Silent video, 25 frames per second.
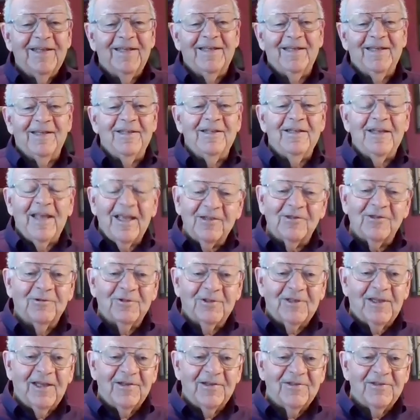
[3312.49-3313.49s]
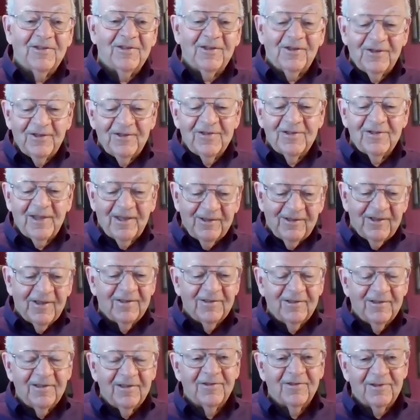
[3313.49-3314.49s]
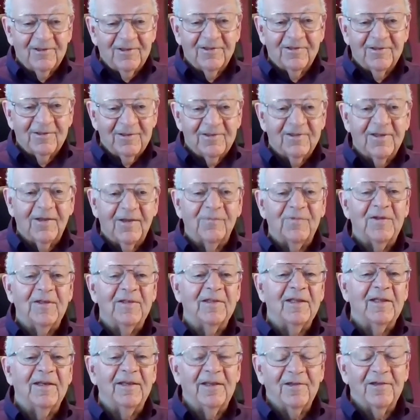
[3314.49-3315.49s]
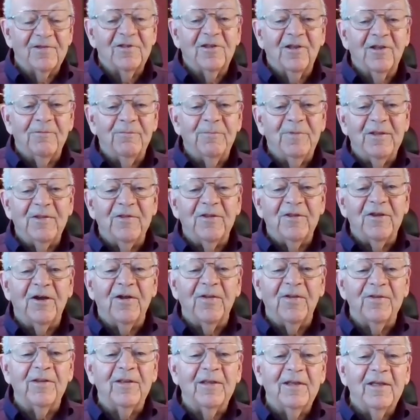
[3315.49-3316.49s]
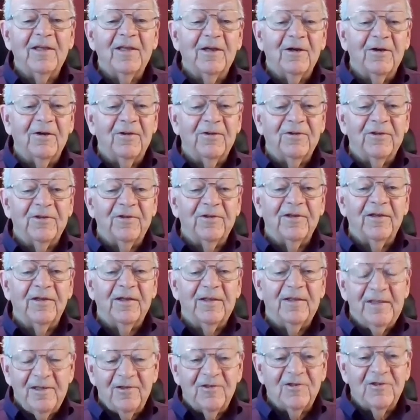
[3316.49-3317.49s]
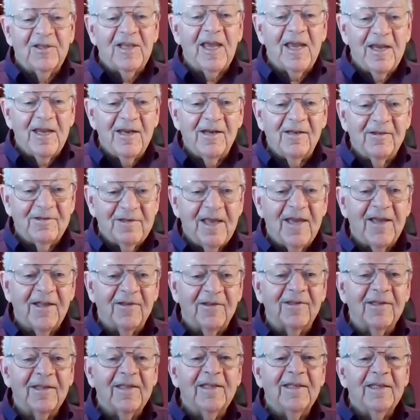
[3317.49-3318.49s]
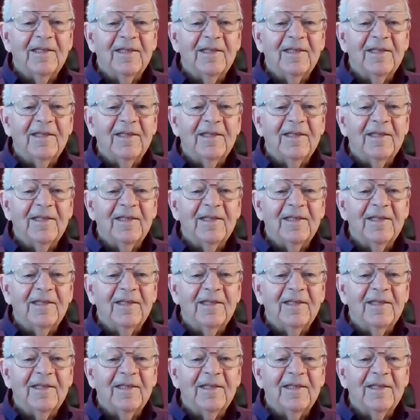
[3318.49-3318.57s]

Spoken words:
And in exercise studies, I think this is something that has not been done on any scale yet.